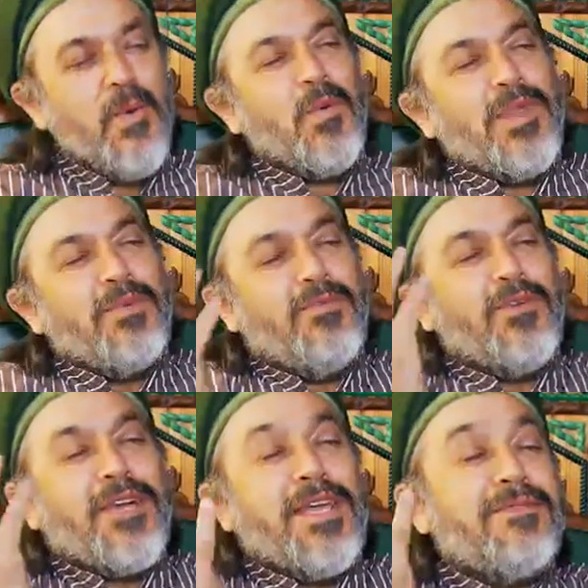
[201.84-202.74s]
With the
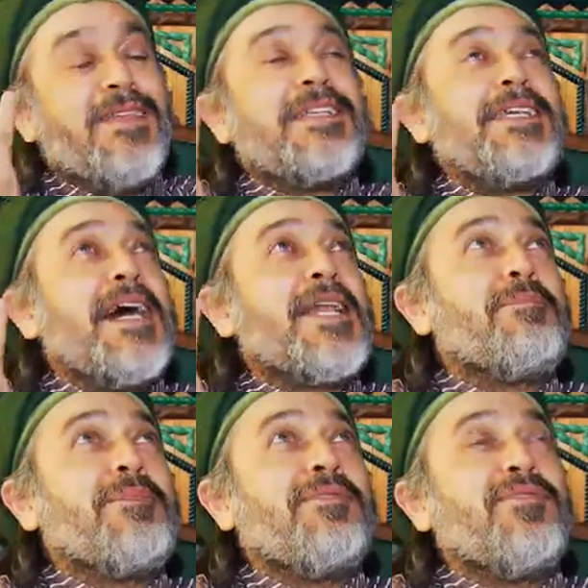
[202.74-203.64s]
forgiveness, Ya
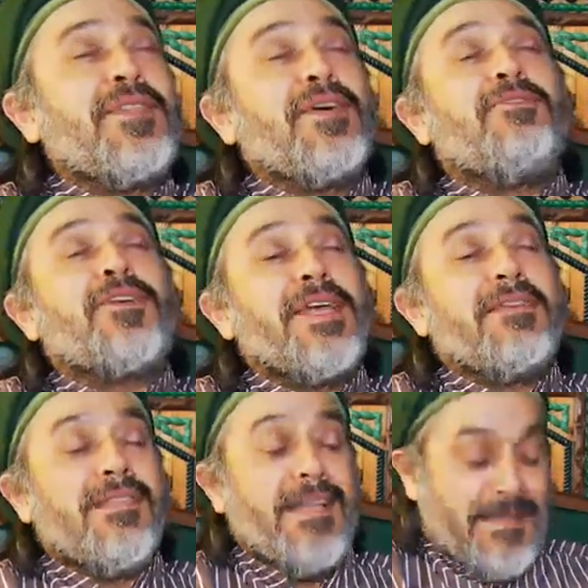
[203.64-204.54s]
Rabbi, for the
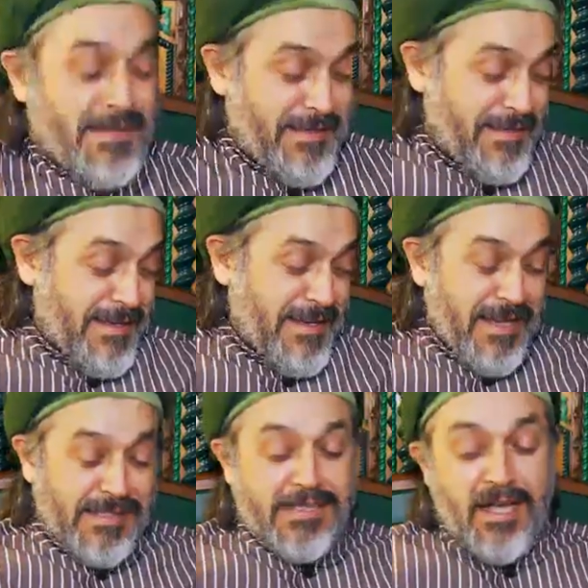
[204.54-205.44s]
forgiveness.
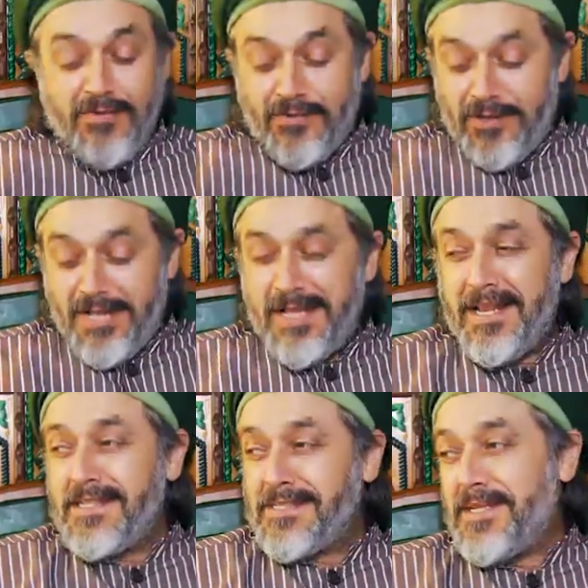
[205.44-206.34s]
Astaghfirullah
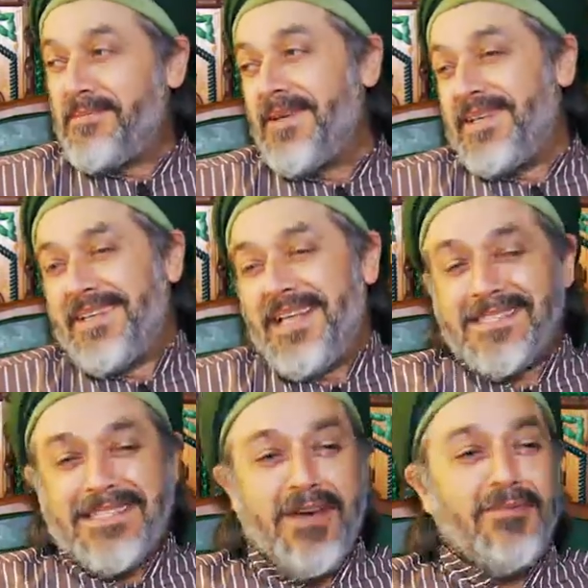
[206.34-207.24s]
al-Azim.
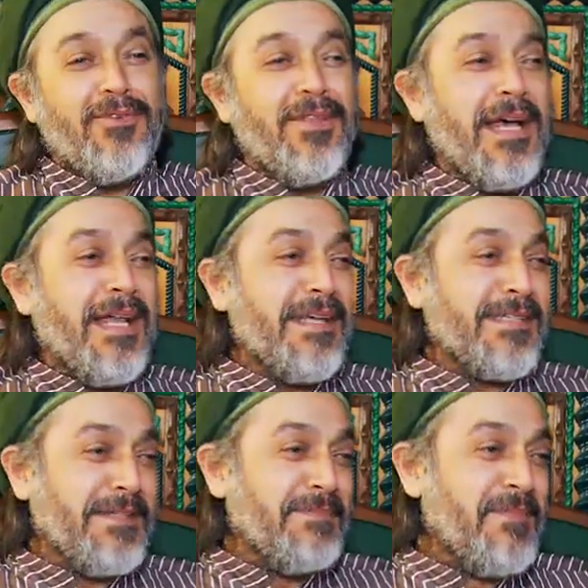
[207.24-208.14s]
Astaghfirullah
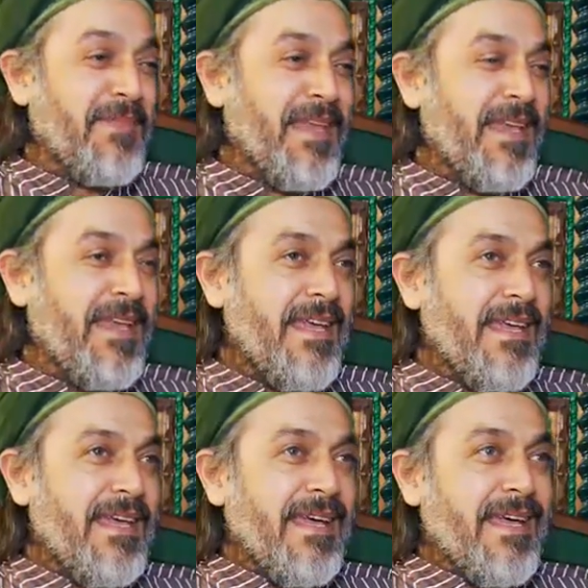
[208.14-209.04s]
al-Azim.
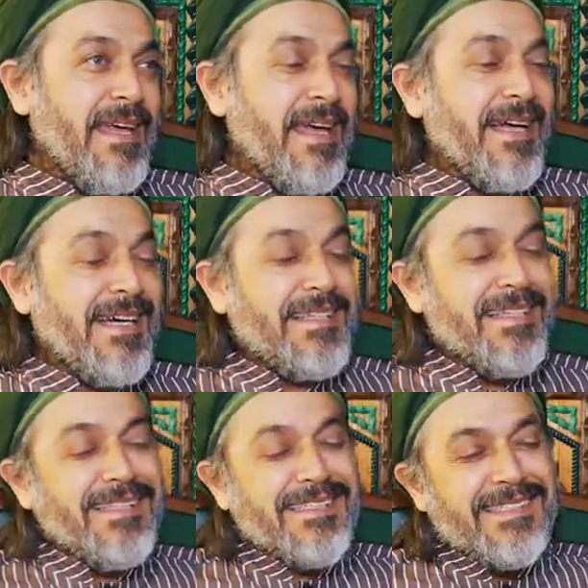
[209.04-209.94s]
It
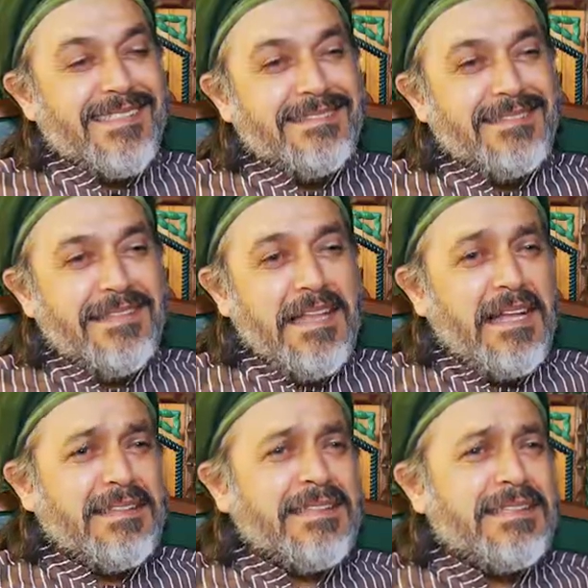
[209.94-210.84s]
is
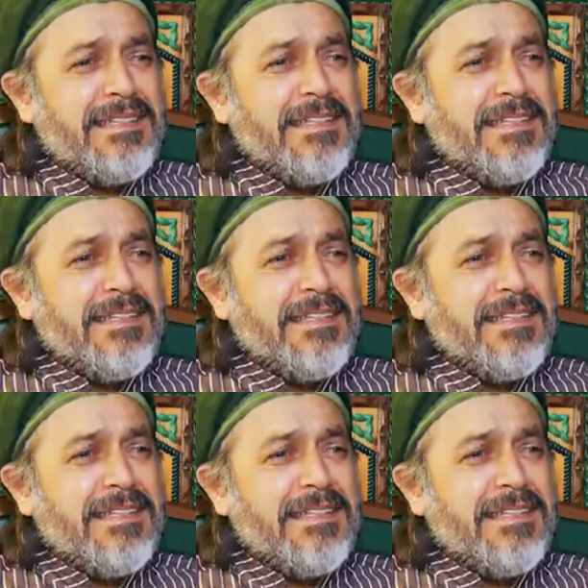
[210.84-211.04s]
not,